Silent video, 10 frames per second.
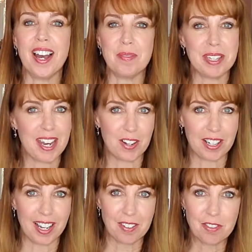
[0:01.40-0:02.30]
I'm
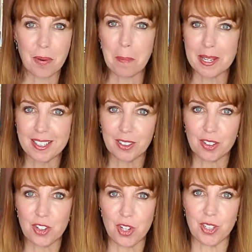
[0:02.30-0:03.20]
Caroline from Pinnacle
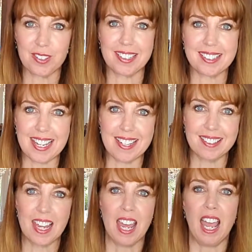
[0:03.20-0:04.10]
Studio
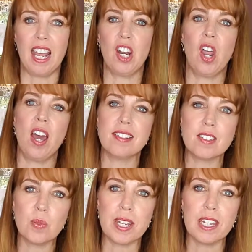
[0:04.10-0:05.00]
Success, and
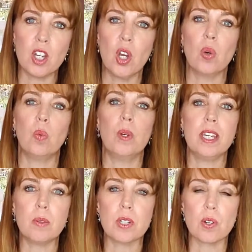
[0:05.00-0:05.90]
last week
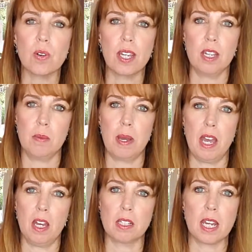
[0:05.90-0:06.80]
we were talking
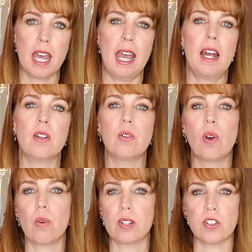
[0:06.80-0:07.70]
about how to
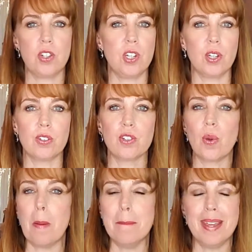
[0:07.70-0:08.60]
grow our studios
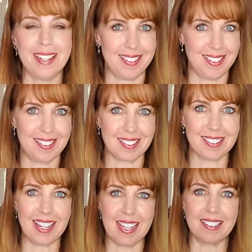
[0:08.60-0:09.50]
to amazing
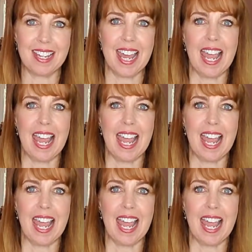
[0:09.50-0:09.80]
success.